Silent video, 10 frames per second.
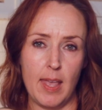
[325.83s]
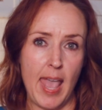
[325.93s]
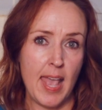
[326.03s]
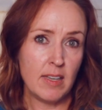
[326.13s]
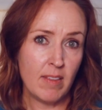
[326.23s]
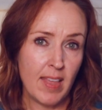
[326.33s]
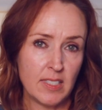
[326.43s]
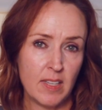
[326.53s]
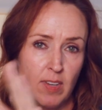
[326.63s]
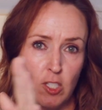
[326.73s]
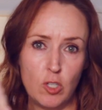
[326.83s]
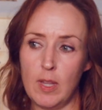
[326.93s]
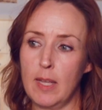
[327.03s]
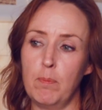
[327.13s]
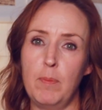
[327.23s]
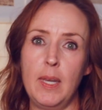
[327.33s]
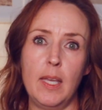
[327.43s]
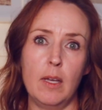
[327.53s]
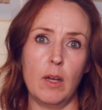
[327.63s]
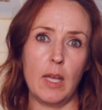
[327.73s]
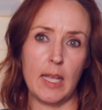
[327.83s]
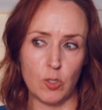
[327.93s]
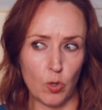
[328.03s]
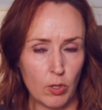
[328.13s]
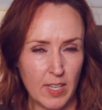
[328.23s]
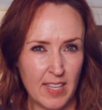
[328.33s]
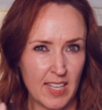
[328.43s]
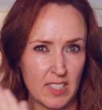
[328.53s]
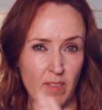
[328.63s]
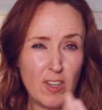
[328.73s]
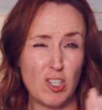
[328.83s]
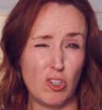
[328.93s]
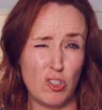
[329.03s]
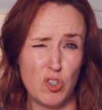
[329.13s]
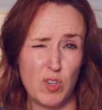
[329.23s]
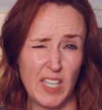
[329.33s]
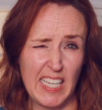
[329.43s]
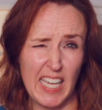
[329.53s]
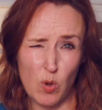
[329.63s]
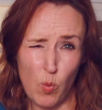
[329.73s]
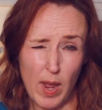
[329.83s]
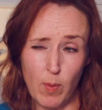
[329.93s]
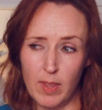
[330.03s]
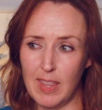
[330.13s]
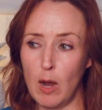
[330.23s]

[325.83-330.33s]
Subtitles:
end of that 72, like meaning as early in that 72 as you can get away with.